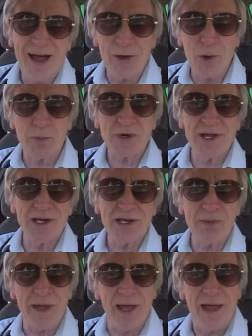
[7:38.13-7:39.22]
I don't pretend
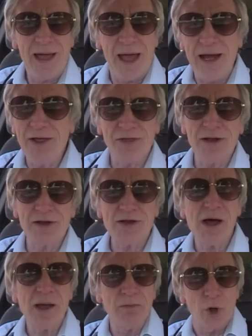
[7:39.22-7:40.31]
to be anything that
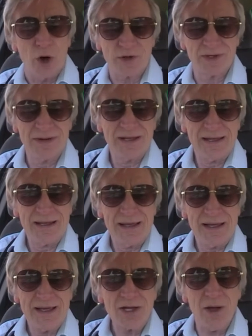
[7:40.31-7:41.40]
I'm not.
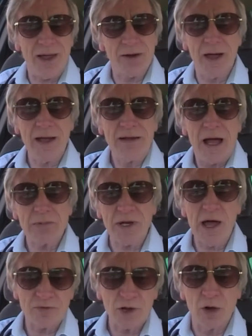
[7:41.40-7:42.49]
So anyway, I'm going
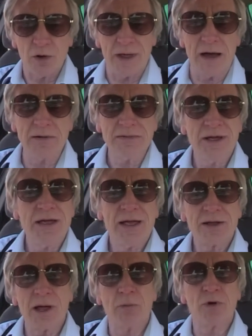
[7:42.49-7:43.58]
to have to go now
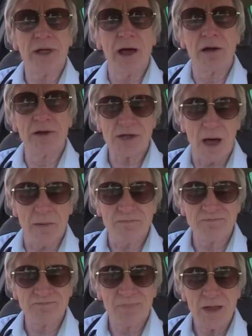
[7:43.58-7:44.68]
because I'm running out of time.
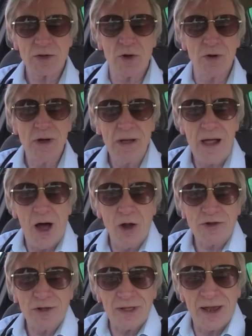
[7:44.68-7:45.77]
So
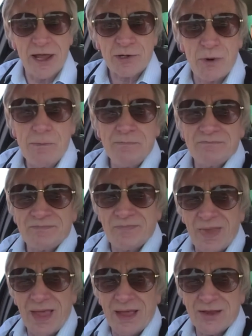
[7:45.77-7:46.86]
until the next one,
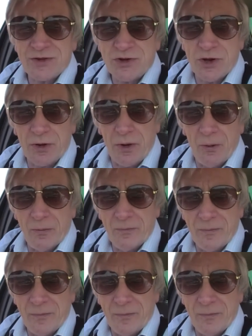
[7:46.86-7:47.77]
cheerio.